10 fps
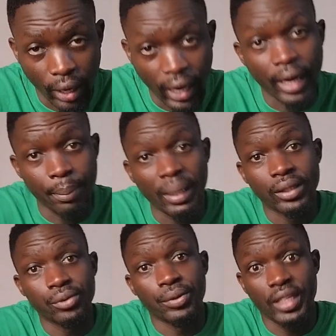
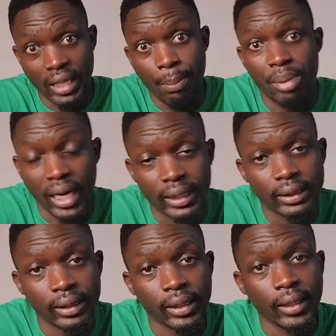element within a plant,
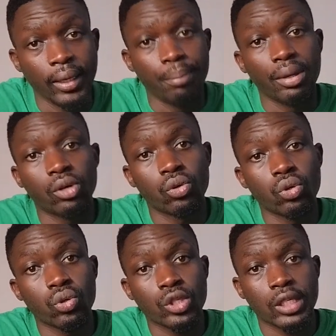
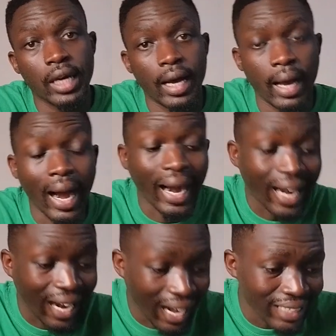because
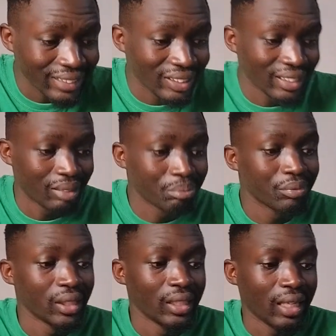calcium
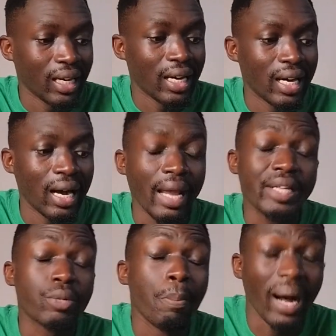
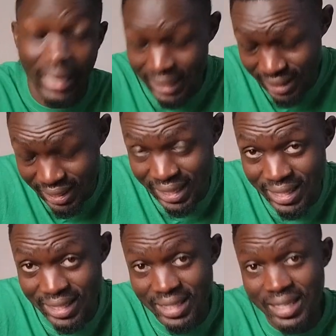it
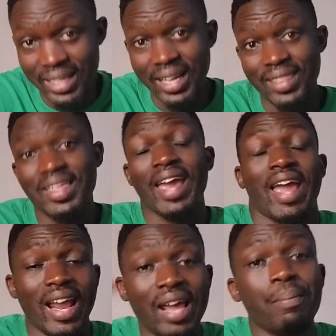balances the
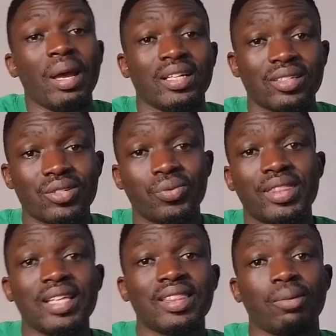elements
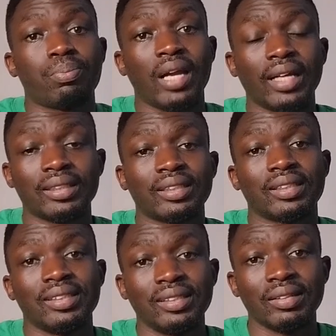within the plant,
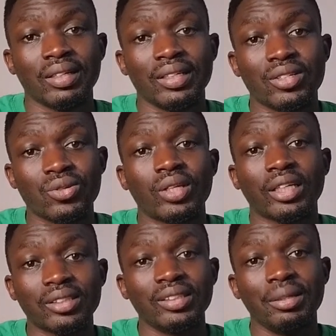so
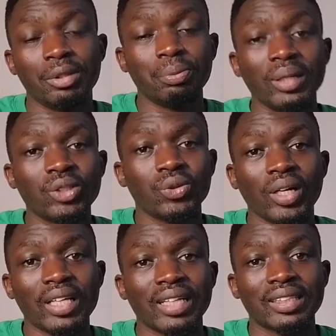that it makes
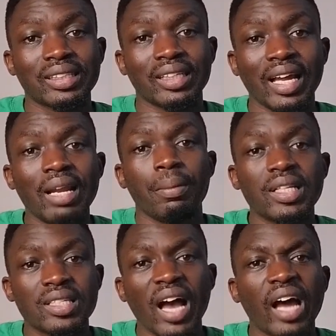sure that
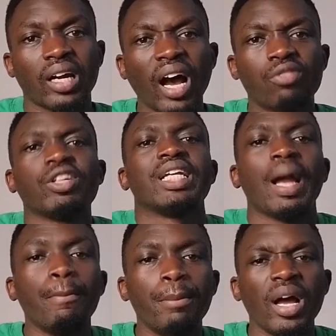elements are
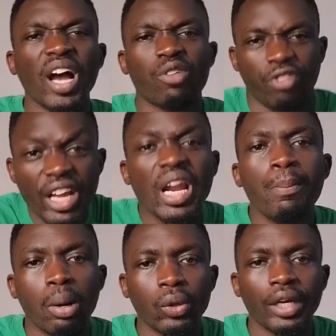
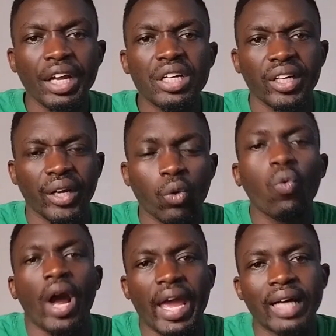available in
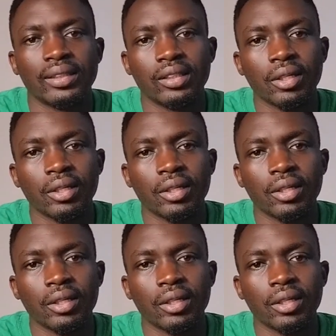required